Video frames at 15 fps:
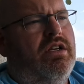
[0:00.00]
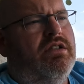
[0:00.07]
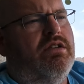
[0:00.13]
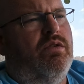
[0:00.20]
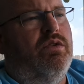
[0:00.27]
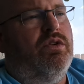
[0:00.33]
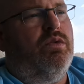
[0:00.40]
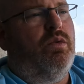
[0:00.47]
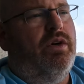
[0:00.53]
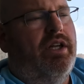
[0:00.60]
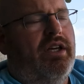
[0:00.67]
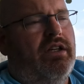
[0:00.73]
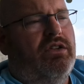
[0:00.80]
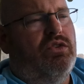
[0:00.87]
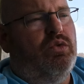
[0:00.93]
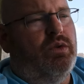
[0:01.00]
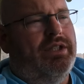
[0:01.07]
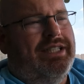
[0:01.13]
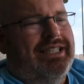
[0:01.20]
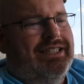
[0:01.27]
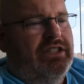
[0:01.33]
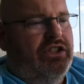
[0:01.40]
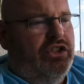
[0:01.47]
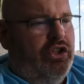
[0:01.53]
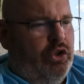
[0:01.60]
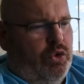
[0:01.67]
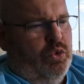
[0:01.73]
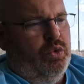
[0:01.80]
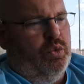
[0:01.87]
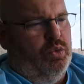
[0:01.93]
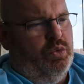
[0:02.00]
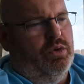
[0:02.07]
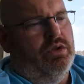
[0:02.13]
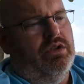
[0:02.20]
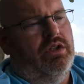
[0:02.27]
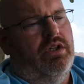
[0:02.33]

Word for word: So in 2022,